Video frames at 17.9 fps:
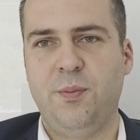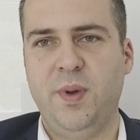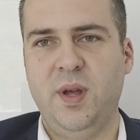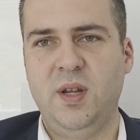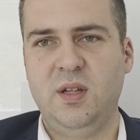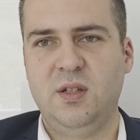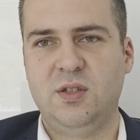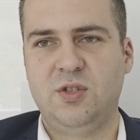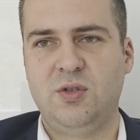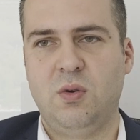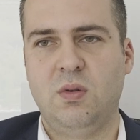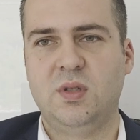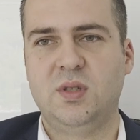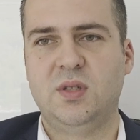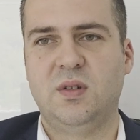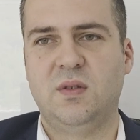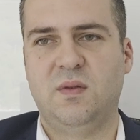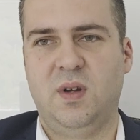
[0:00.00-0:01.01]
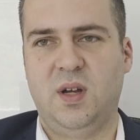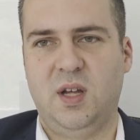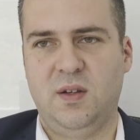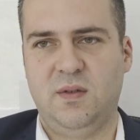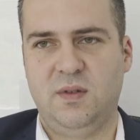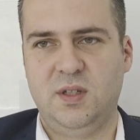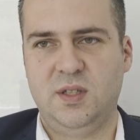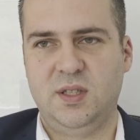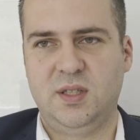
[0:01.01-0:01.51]
many stroke
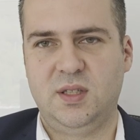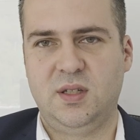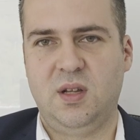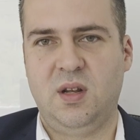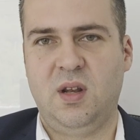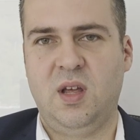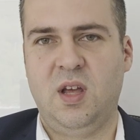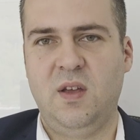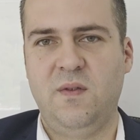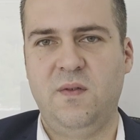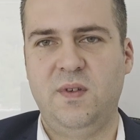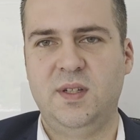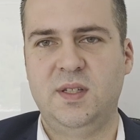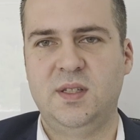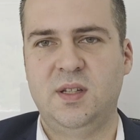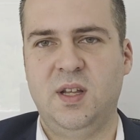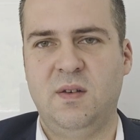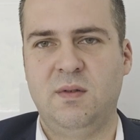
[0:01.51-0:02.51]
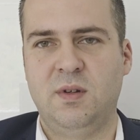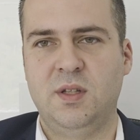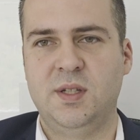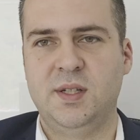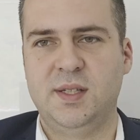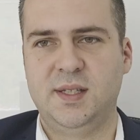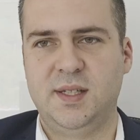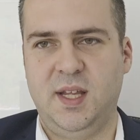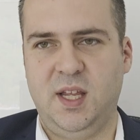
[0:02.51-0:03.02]
survivors, life is never
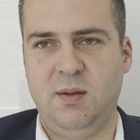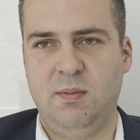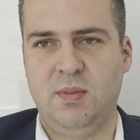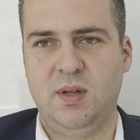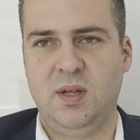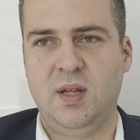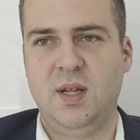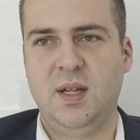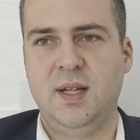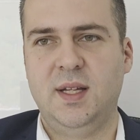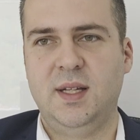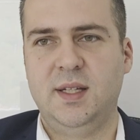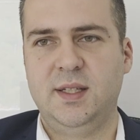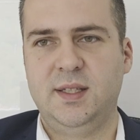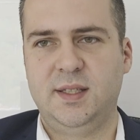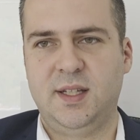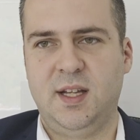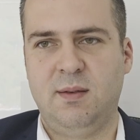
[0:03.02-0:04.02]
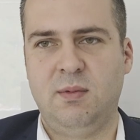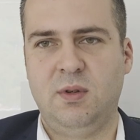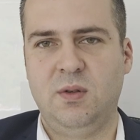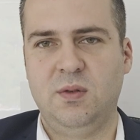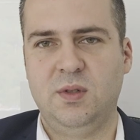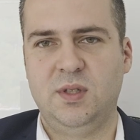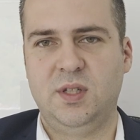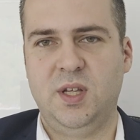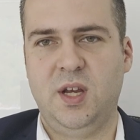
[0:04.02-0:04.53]
the same. Some
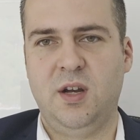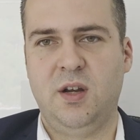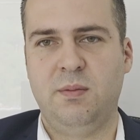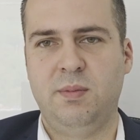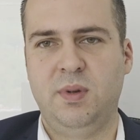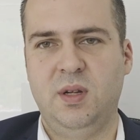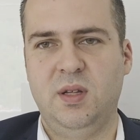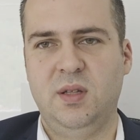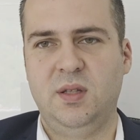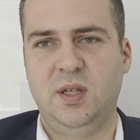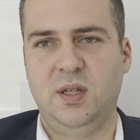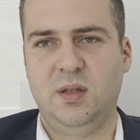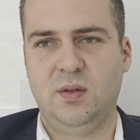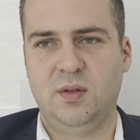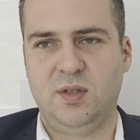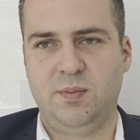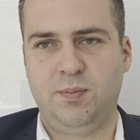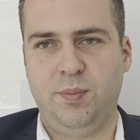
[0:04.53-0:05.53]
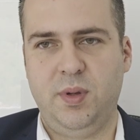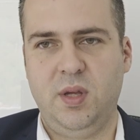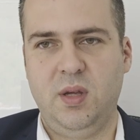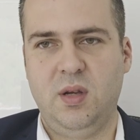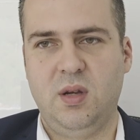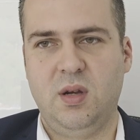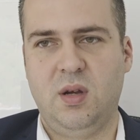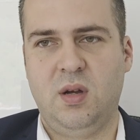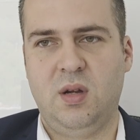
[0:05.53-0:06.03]
lose their ability to speak,
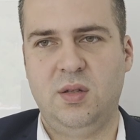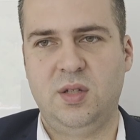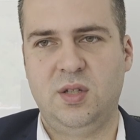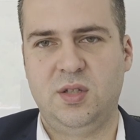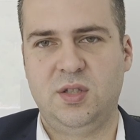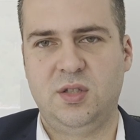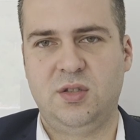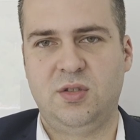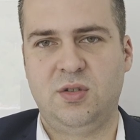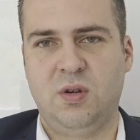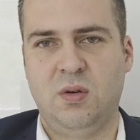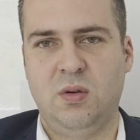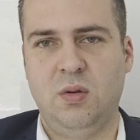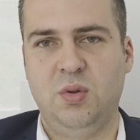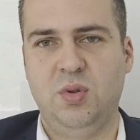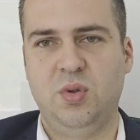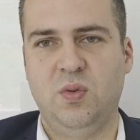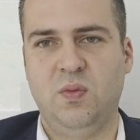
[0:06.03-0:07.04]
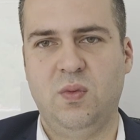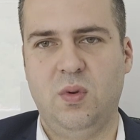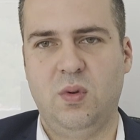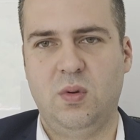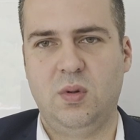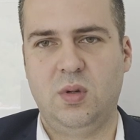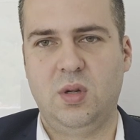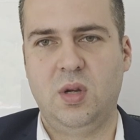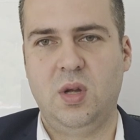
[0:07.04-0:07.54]
others struggle to
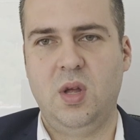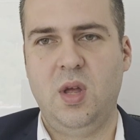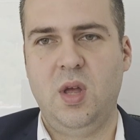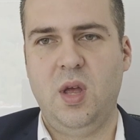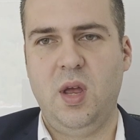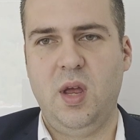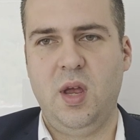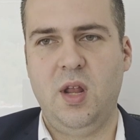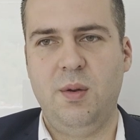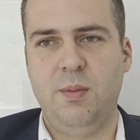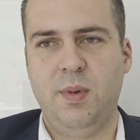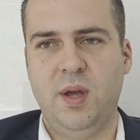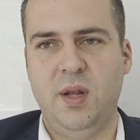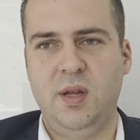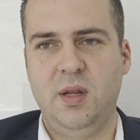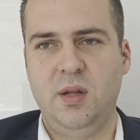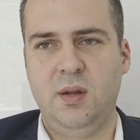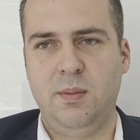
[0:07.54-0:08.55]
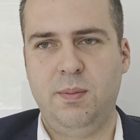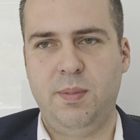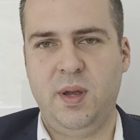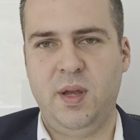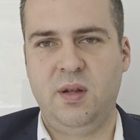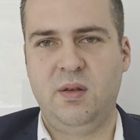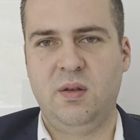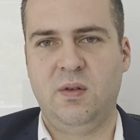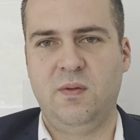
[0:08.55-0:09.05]
walk, and many
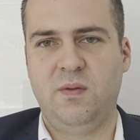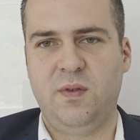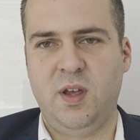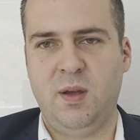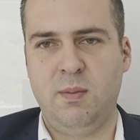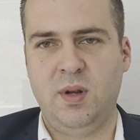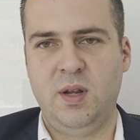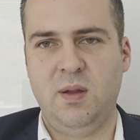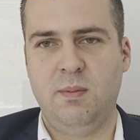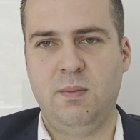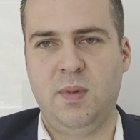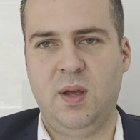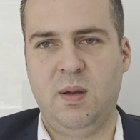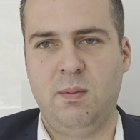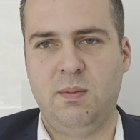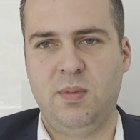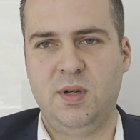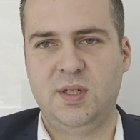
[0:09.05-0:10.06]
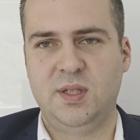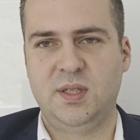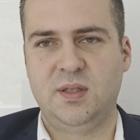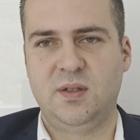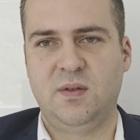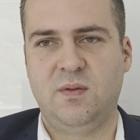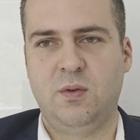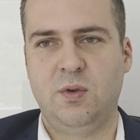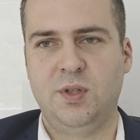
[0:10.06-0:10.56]
depend on family
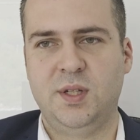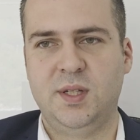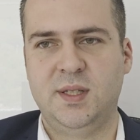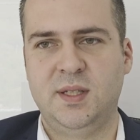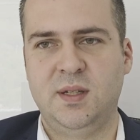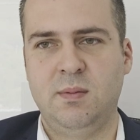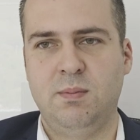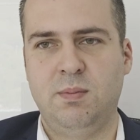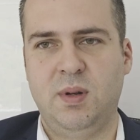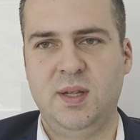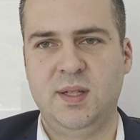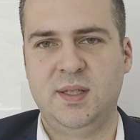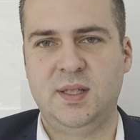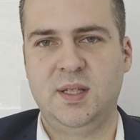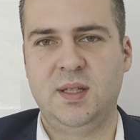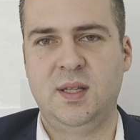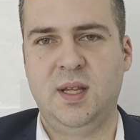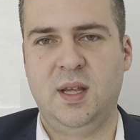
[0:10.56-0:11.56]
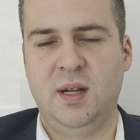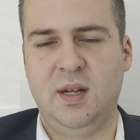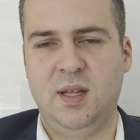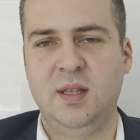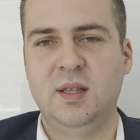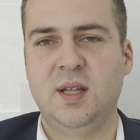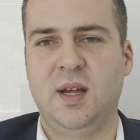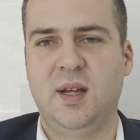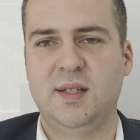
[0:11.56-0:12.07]
members for the simplest daily
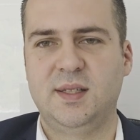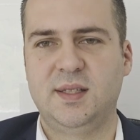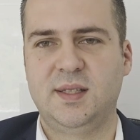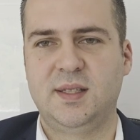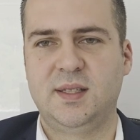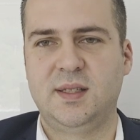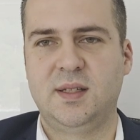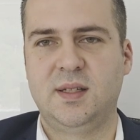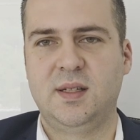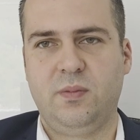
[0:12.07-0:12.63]
tasks.